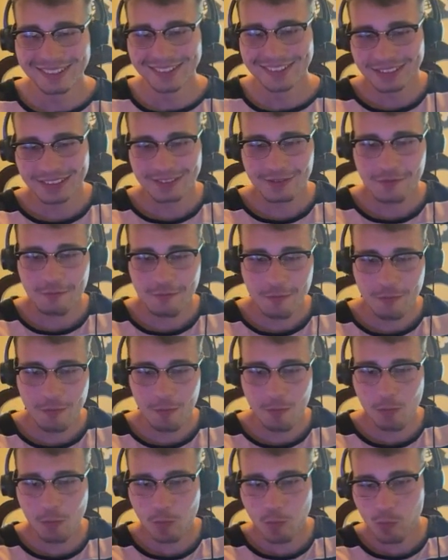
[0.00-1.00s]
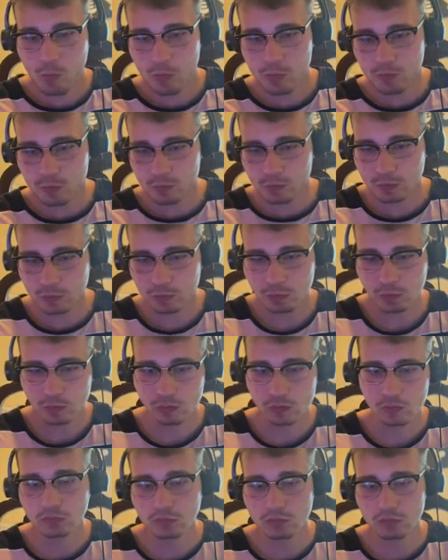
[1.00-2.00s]

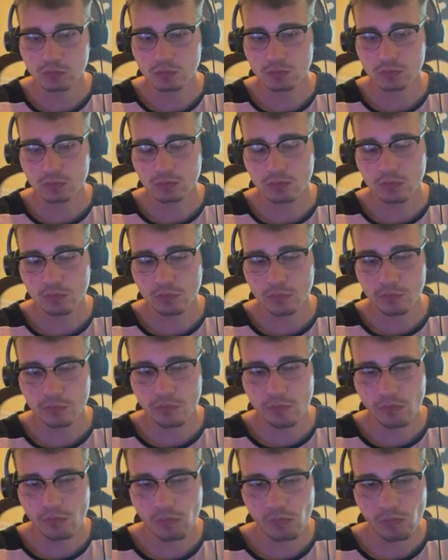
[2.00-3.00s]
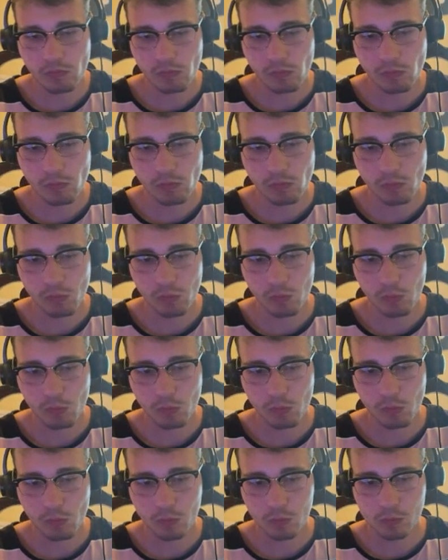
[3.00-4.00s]

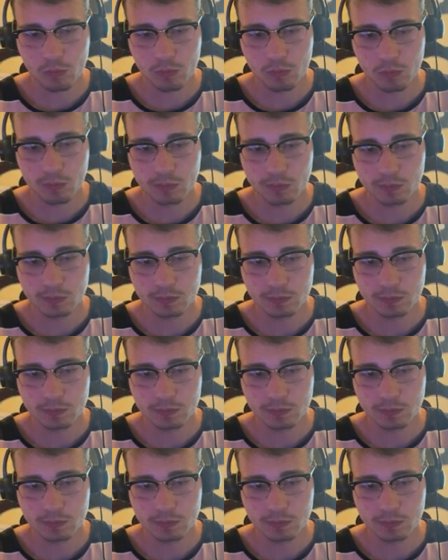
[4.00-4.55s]
(silent)